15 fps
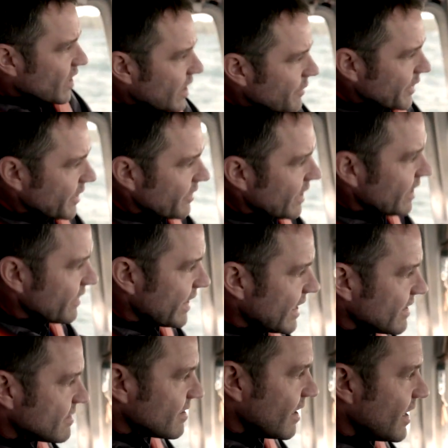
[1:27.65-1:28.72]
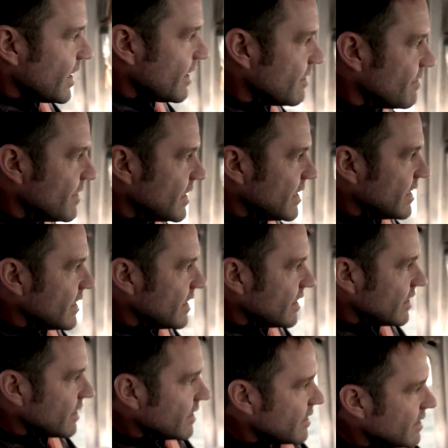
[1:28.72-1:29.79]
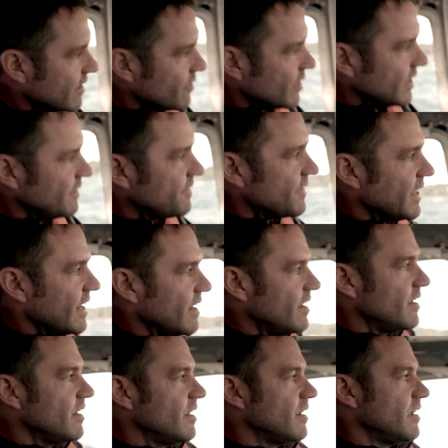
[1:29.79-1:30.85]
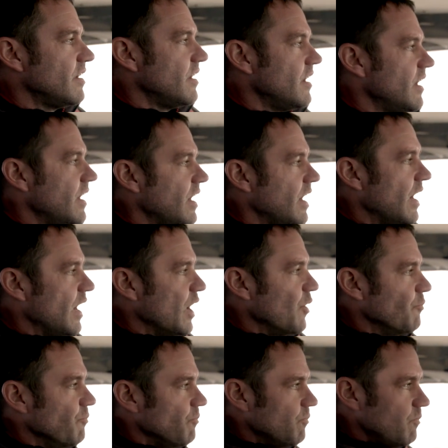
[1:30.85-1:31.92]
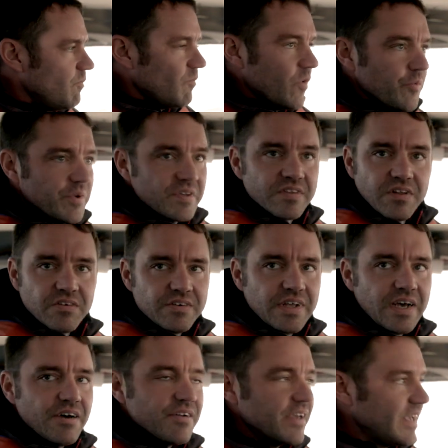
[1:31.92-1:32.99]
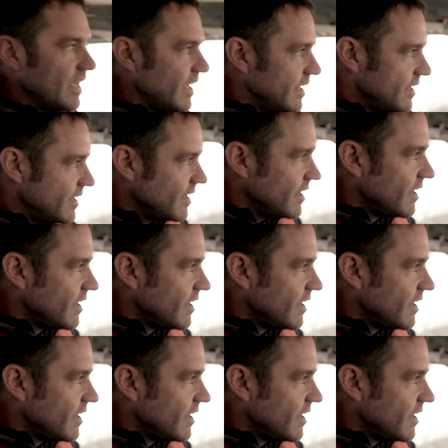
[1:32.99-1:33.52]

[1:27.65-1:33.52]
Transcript: coming around that side of the reef there. When we slowed down again,